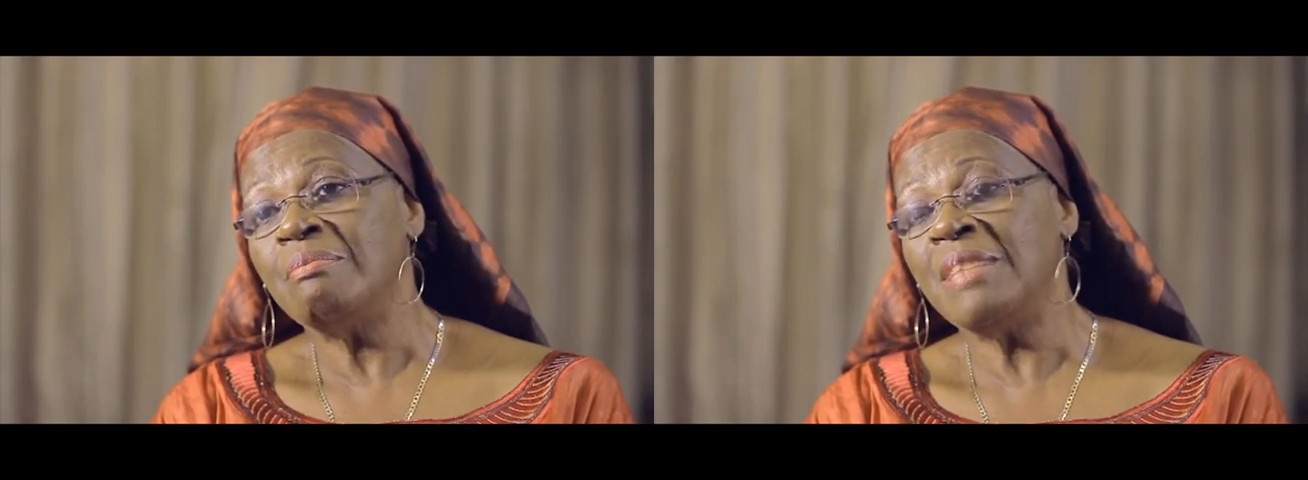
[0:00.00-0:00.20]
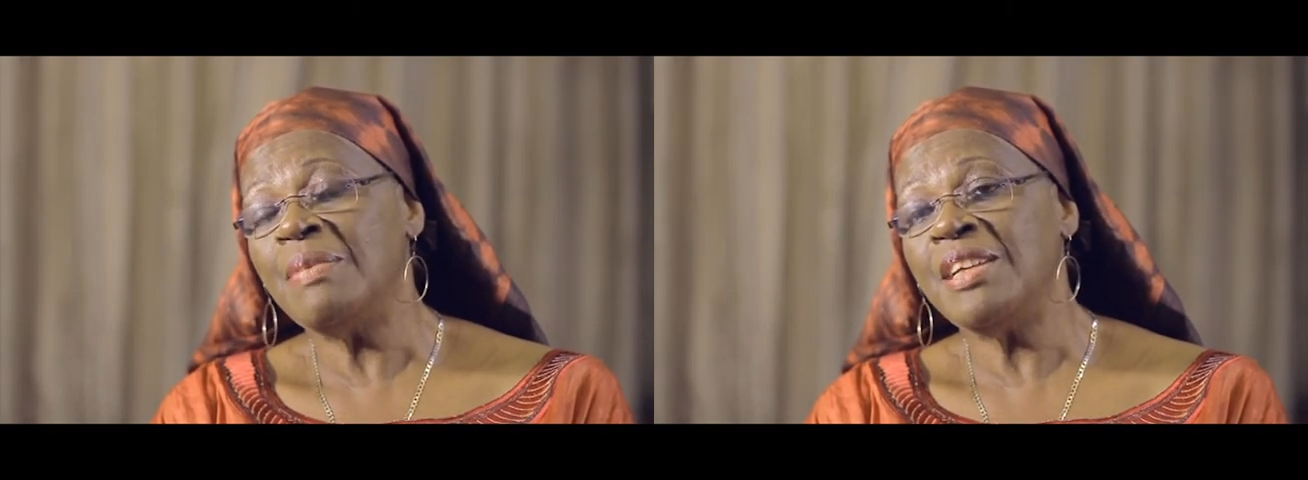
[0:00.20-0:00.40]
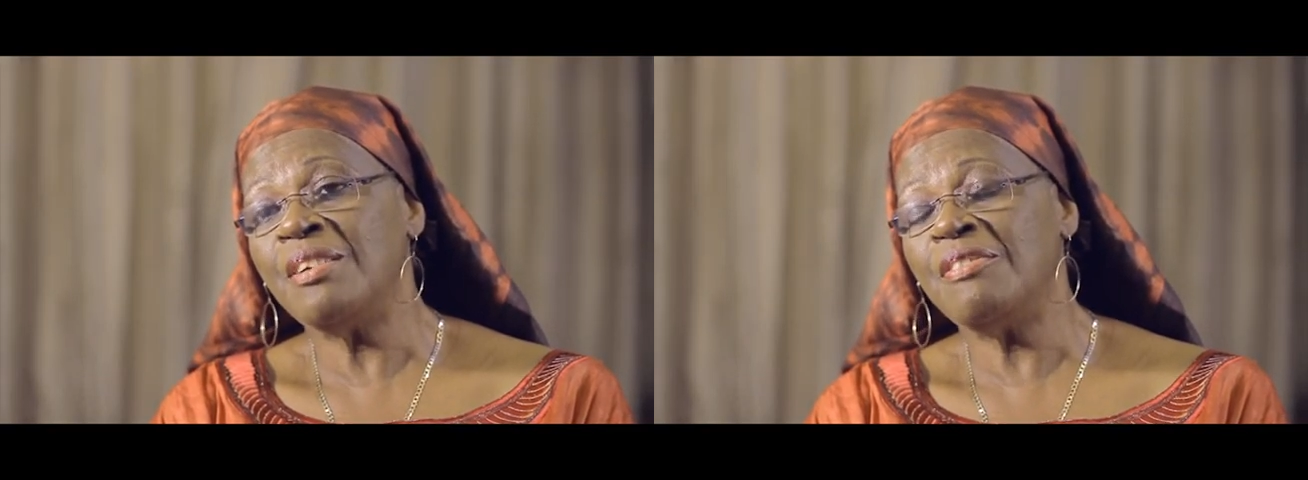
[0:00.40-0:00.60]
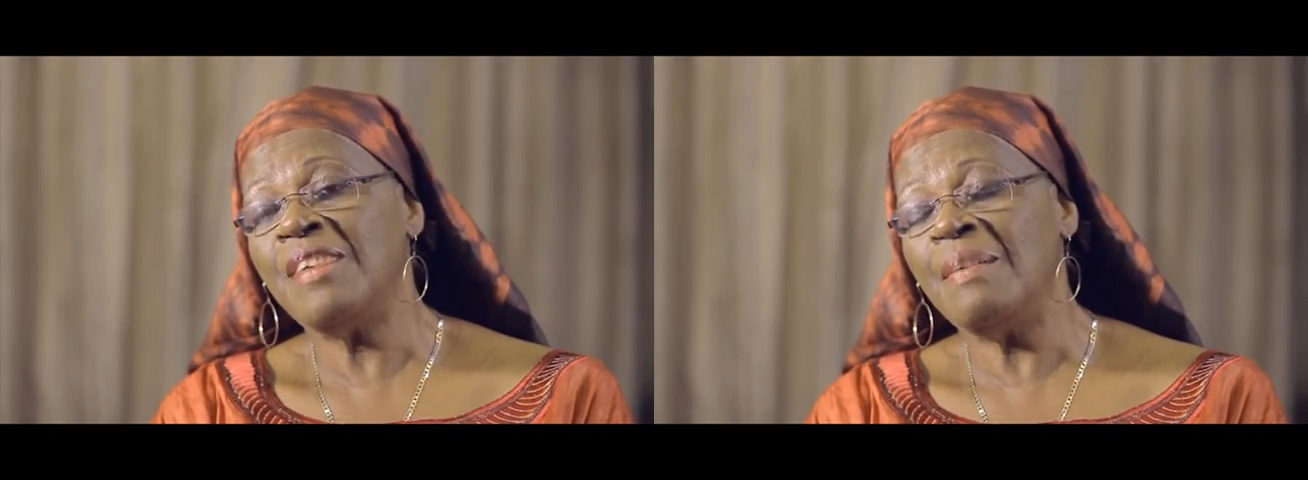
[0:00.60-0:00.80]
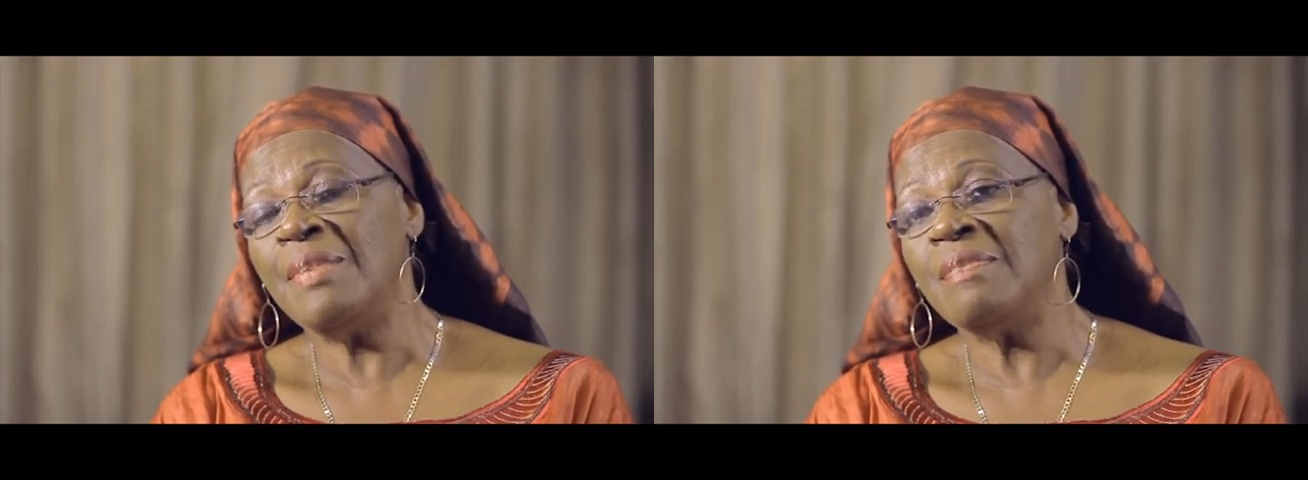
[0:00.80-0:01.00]
maybe your
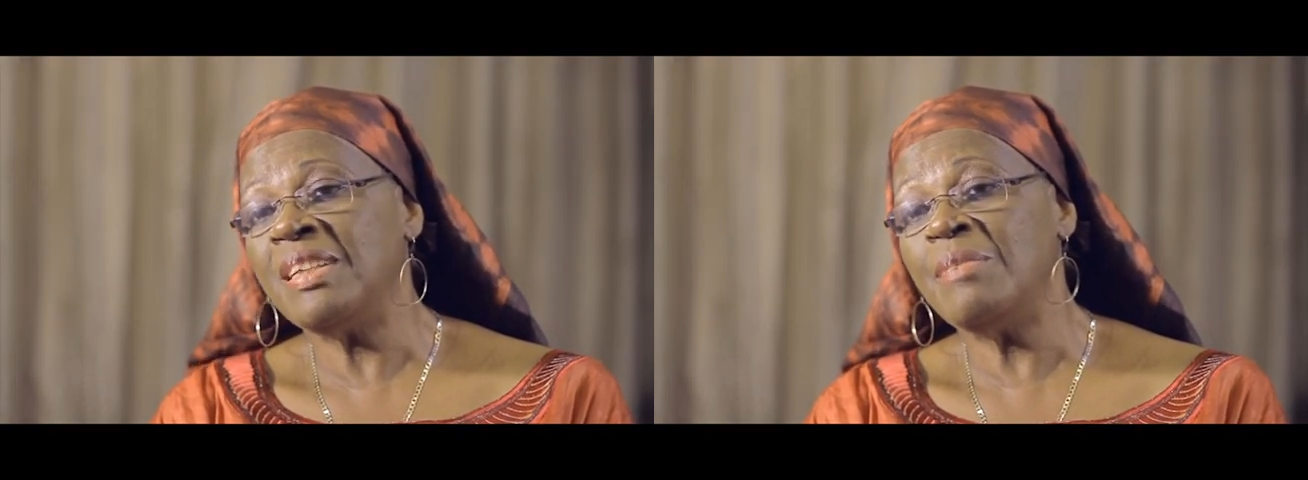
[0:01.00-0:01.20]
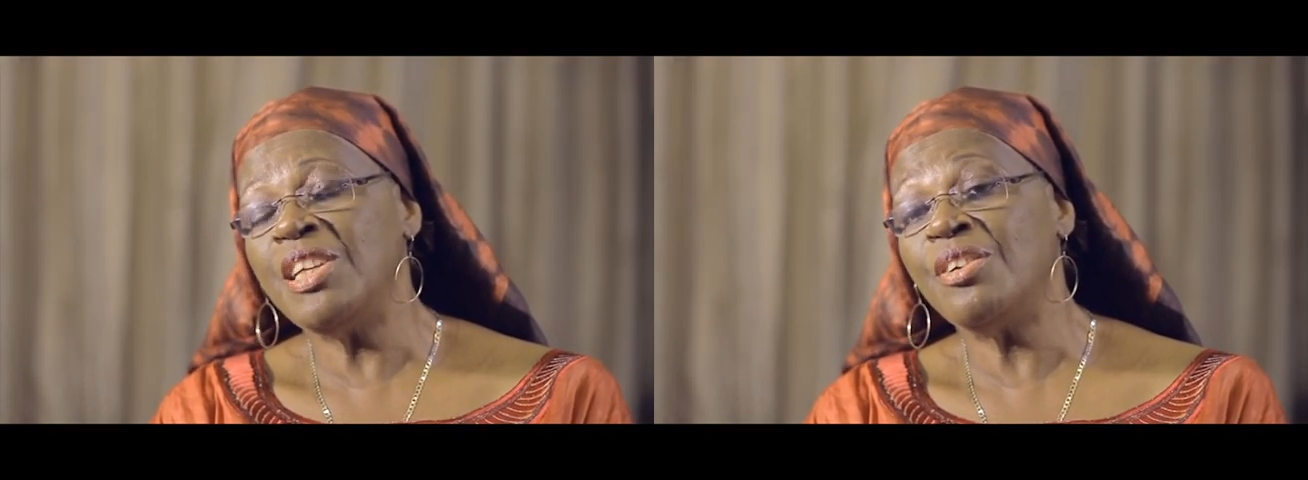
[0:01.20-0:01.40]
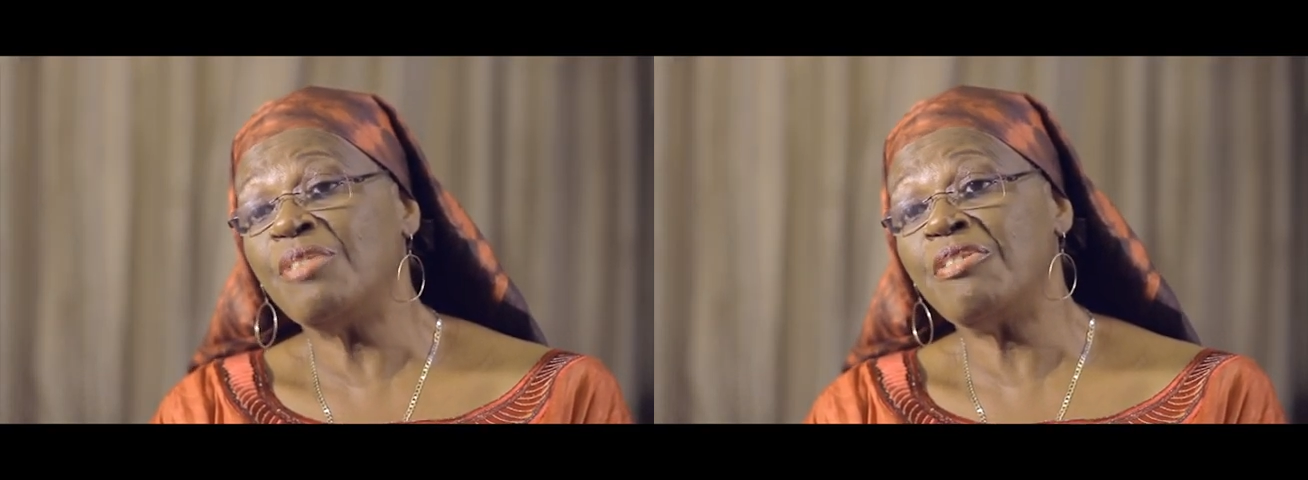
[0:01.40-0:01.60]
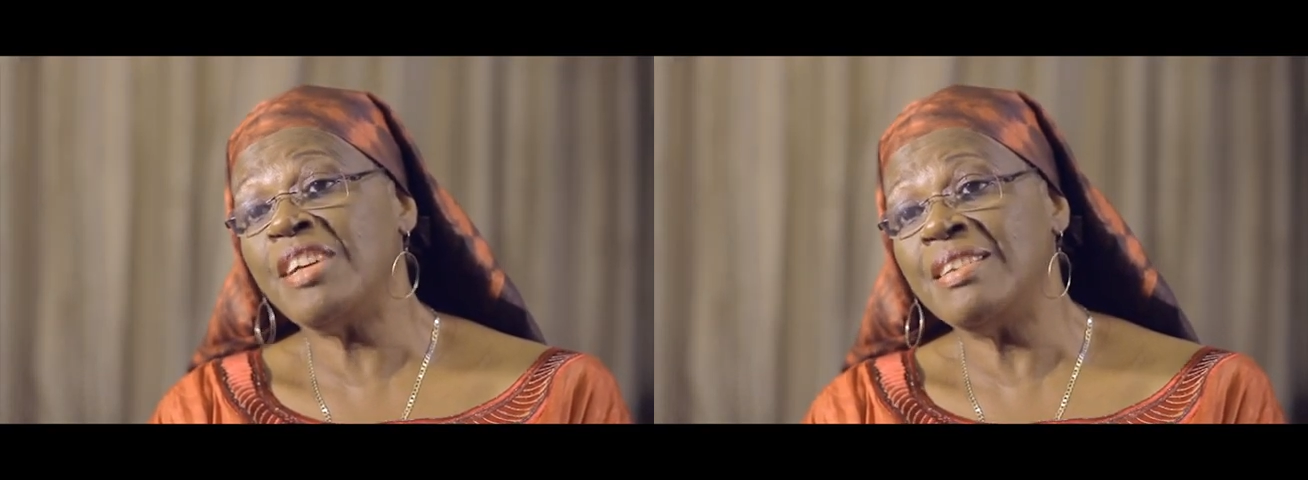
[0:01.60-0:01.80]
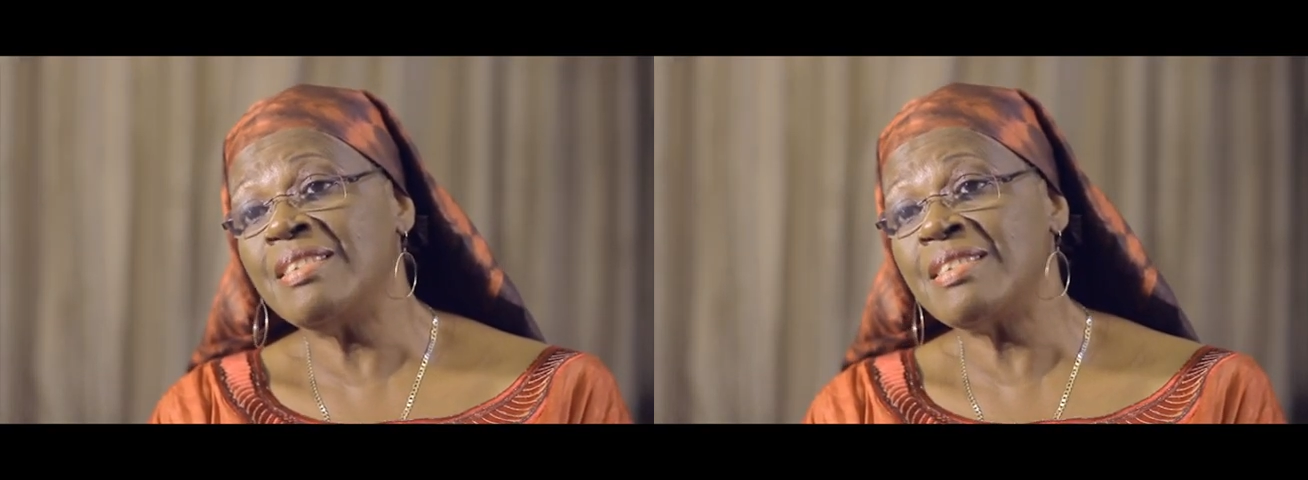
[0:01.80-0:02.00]
family, maybe your
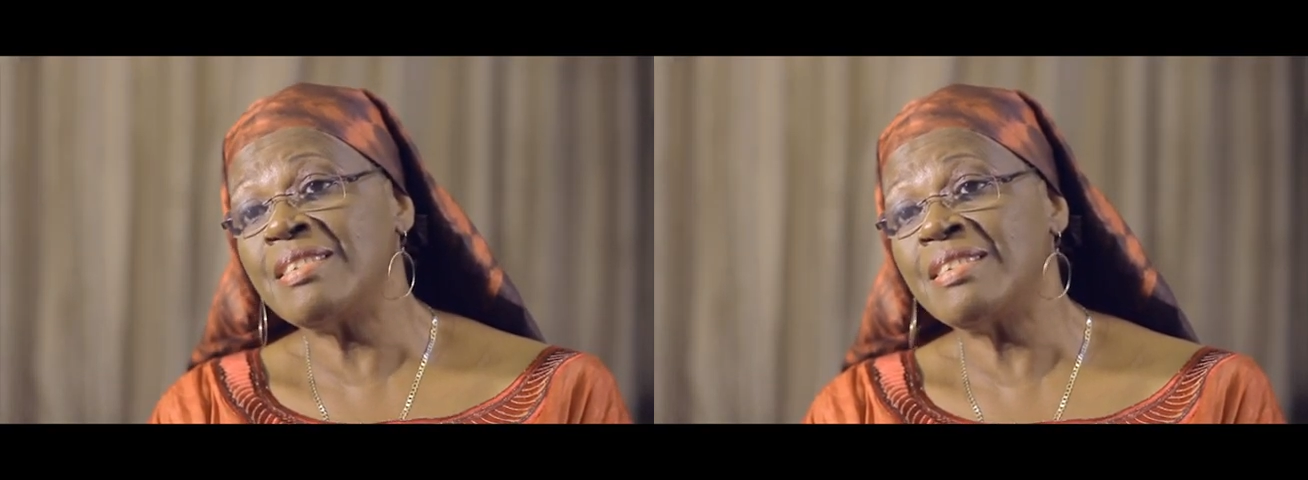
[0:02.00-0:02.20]
friends.